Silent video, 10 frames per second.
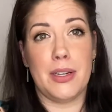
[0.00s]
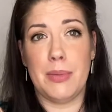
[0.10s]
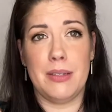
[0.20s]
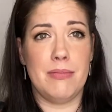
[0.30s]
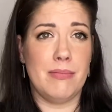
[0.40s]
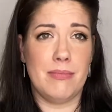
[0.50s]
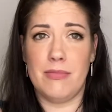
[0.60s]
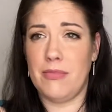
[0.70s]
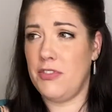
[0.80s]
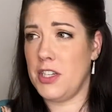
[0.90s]
I made
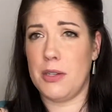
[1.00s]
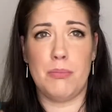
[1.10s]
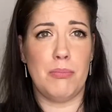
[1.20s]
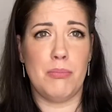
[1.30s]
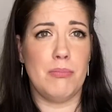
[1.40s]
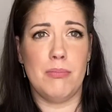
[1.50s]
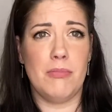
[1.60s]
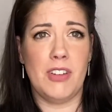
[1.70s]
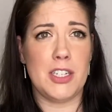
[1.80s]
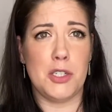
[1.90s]
fish and
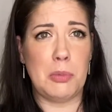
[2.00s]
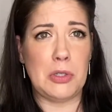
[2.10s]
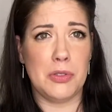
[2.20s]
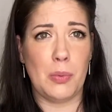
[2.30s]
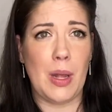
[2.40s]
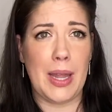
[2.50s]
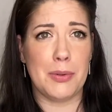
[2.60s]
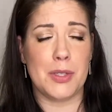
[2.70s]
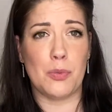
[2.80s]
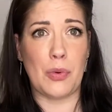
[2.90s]
vegetables while I
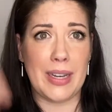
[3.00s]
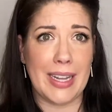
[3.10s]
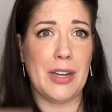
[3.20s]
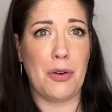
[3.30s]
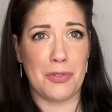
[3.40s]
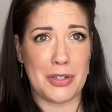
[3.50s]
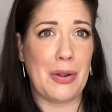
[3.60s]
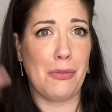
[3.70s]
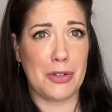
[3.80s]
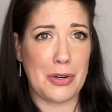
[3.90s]
was reading it over and
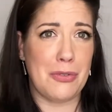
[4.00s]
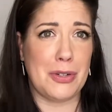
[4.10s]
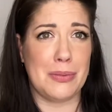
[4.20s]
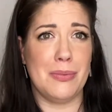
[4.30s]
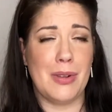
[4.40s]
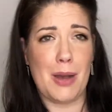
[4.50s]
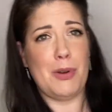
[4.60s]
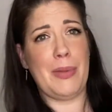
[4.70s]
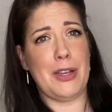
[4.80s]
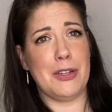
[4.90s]
over and over up
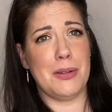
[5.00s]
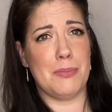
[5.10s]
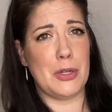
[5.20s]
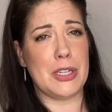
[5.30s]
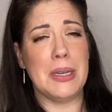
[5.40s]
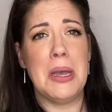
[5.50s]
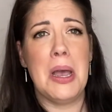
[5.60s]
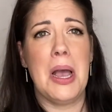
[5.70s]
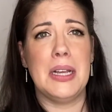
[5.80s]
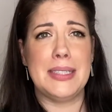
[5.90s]
on my cookbook
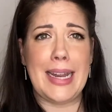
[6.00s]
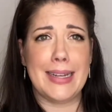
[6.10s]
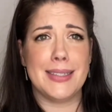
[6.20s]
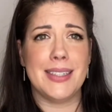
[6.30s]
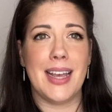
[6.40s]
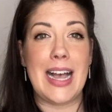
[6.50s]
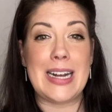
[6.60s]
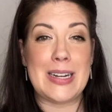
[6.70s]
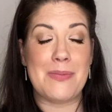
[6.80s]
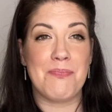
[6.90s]
stand,
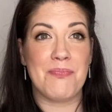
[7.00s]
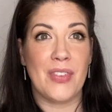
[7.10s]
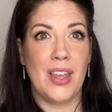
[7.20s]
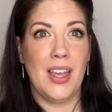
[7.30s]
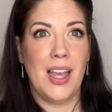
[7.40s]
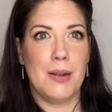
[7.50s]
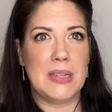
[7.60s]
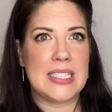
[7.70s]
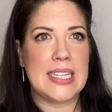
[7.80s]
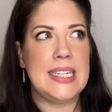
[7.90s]

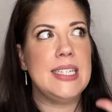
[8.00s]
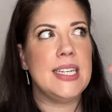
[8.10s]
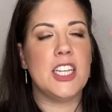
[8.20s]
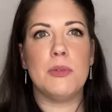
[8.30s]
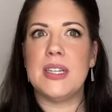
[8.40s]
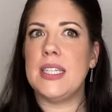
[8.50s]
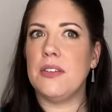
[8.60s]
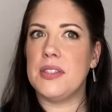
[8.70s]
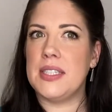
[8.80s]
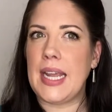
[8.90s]
because I need to hear myself
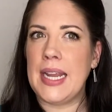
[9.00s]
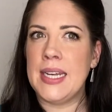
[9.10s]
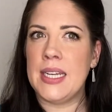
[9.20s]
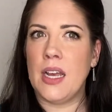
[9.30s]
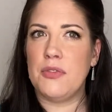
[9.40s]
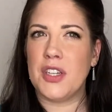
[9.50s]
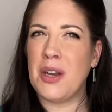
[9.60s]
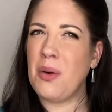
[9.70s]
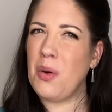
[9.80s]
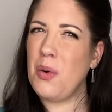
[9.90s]
say it enough to
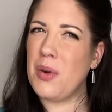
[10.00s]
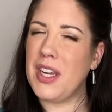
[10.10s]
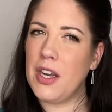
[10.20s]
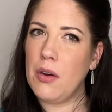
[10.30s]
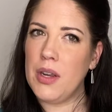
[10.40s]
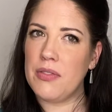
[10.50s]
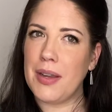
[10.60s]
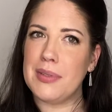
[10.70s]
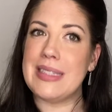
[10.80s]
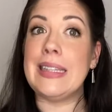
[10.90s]
go, oh, you know, if I
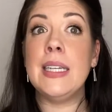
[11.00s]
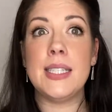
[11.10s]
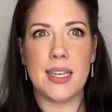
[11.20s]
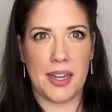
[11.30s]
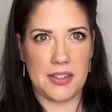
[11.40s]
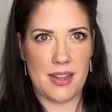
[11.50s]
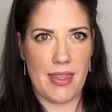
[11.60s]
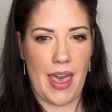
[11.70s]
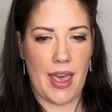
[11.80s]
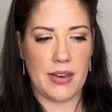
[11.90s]
was listening to
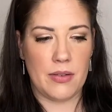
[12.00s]
that,